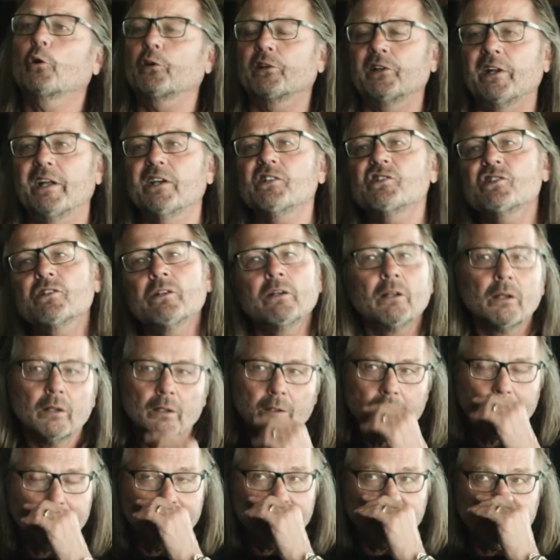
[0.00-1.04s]
coordination.
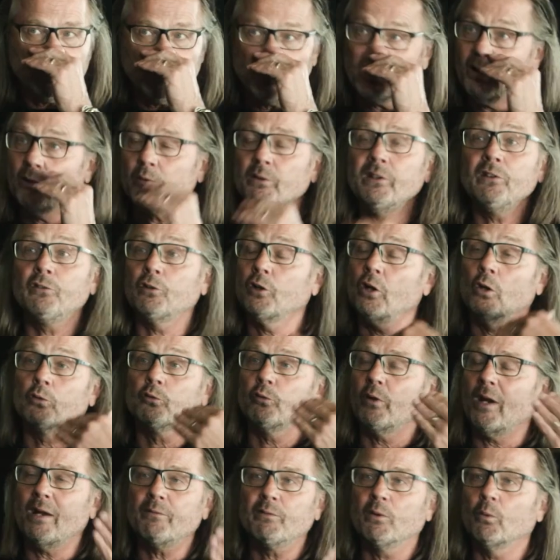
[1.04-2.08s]
You don't need to go
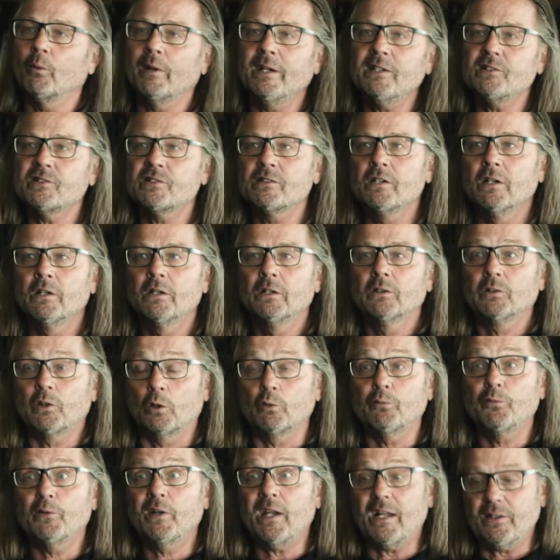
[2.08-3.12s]
to heavy weights.
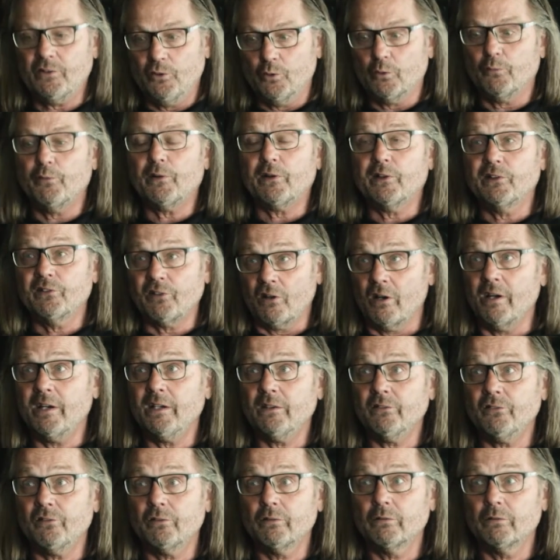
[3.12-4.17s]
Don't forget you're very tired.